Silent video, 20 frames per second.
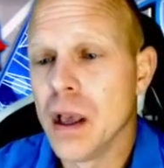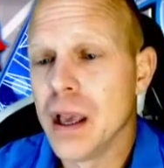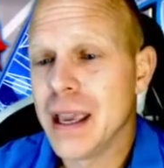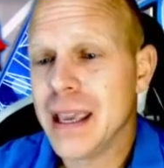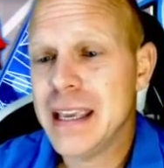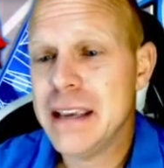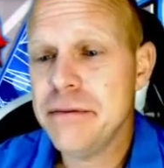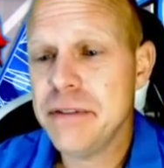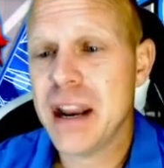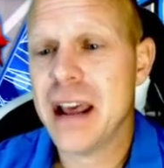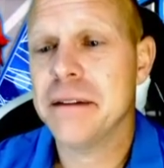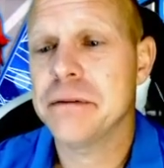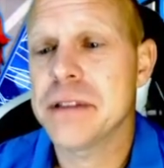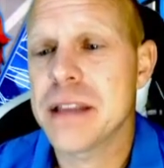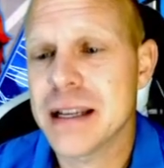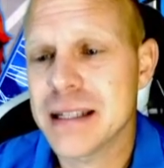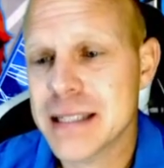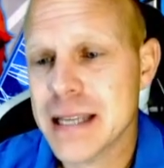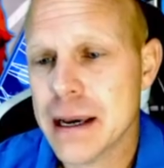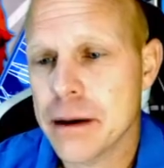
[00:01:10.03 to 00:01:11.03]
Even after
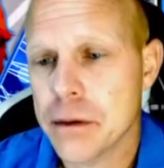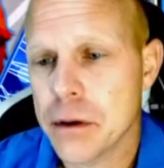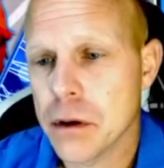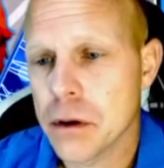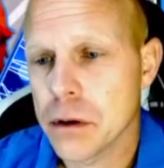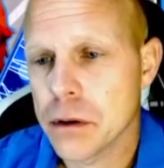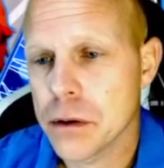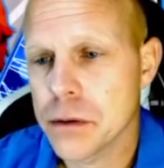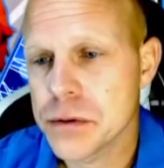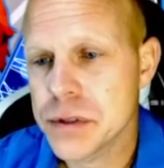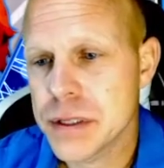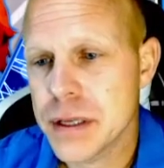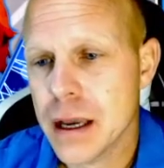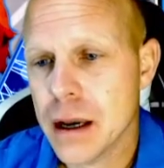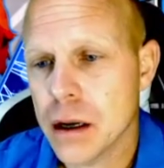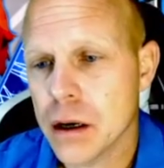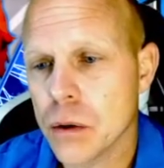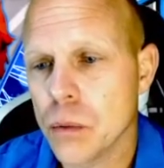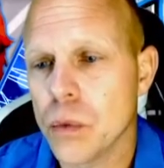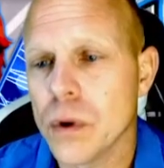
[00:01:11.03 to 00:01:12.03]
that town hall goes
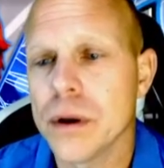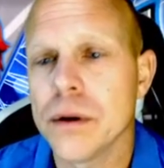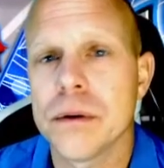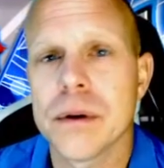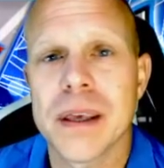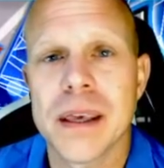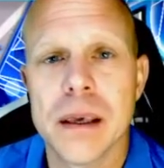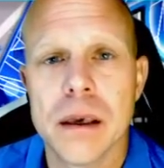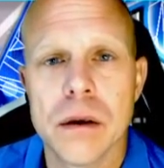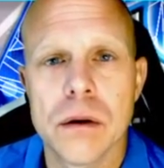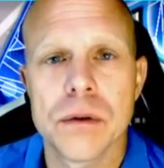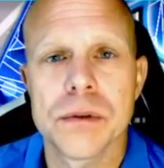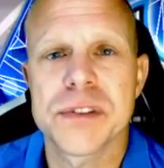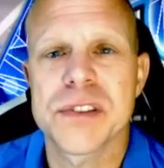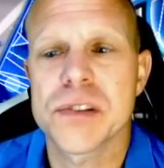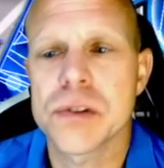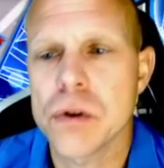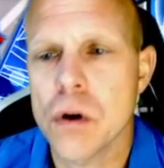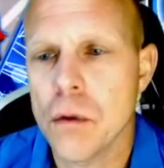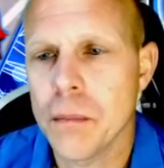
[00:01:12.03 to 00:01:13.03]
down, will kill
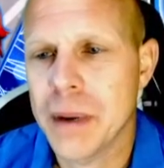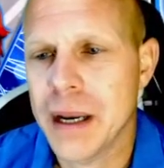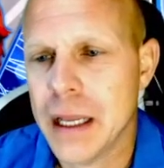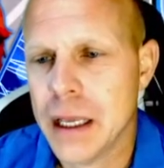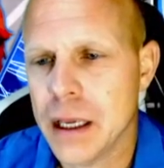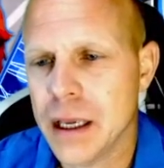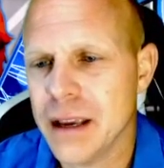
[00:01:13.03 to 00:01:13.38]
so many,